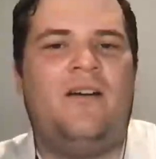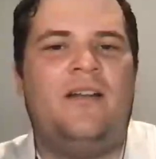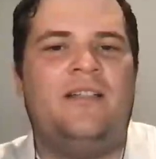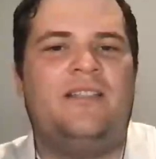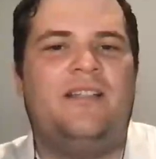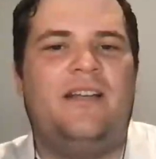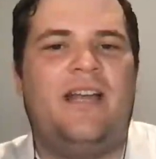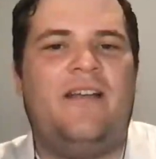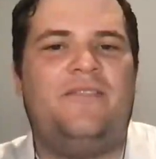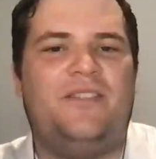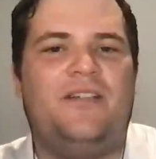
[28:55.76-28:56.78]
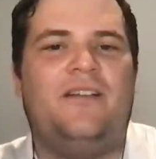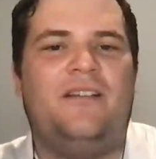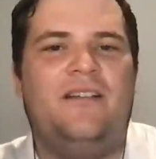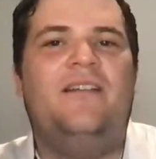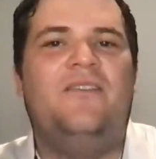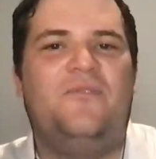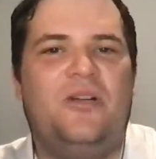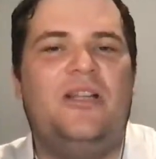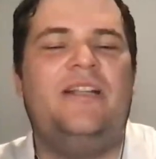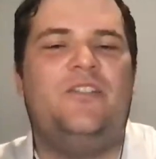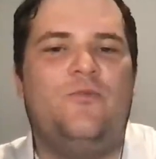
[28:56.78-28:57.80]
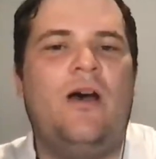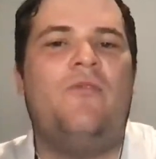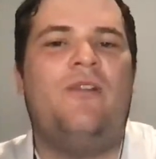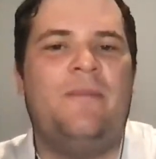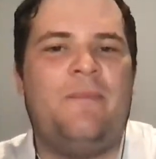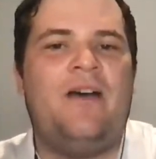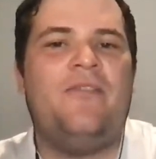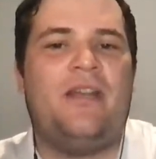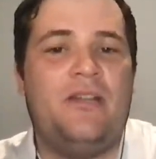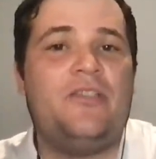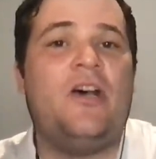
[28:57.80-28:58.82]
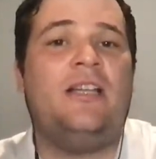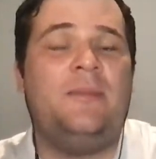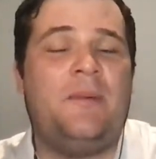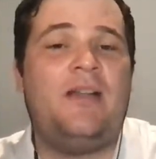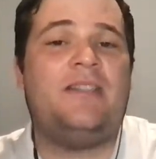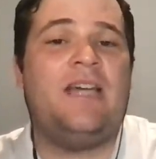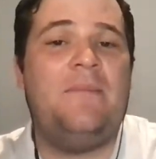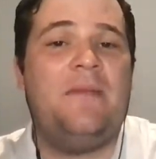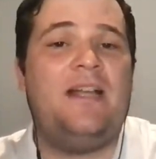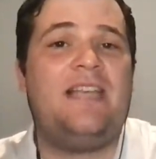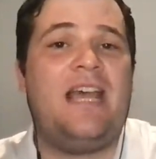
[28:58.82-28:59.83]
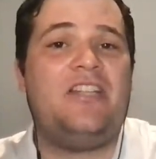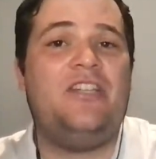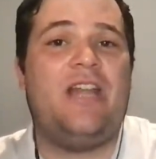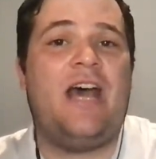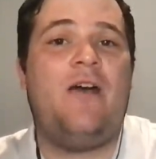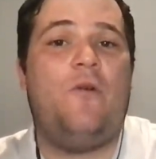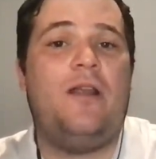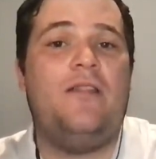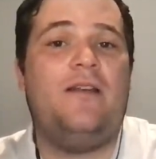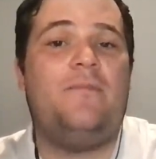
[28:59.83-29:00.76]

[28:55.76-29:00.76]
is going to have to really do well rebounding. And you talked about it, Tom. That's actually not one of their